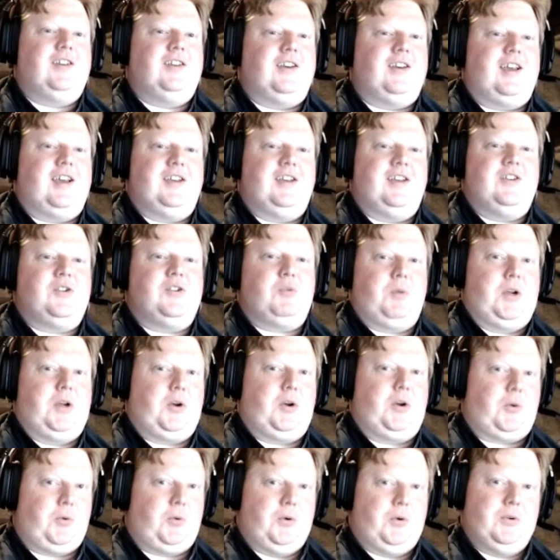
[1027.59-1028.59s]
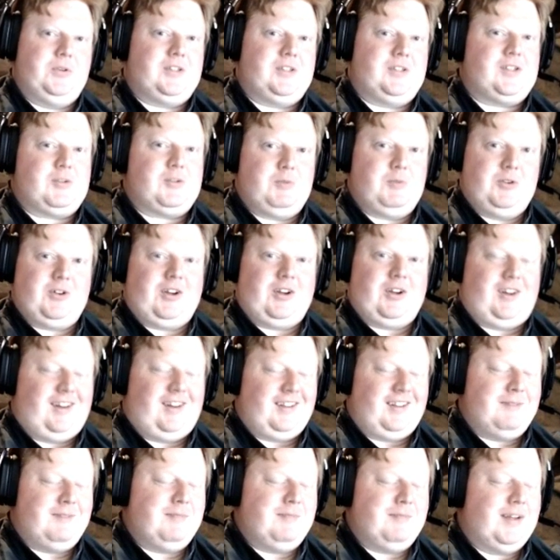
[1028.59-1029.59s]
to his recruits, we'll
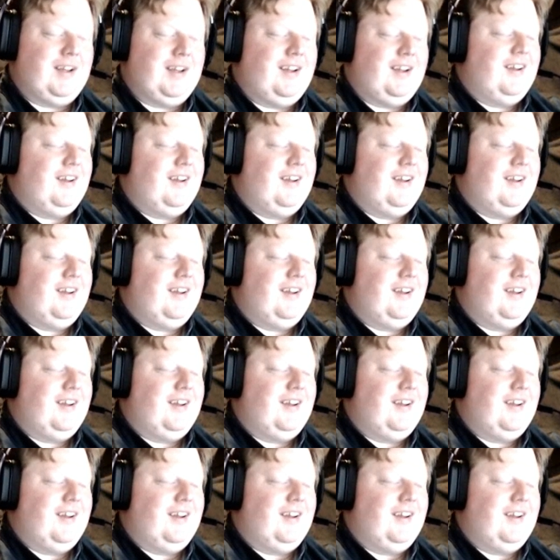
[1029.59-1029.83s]
call them.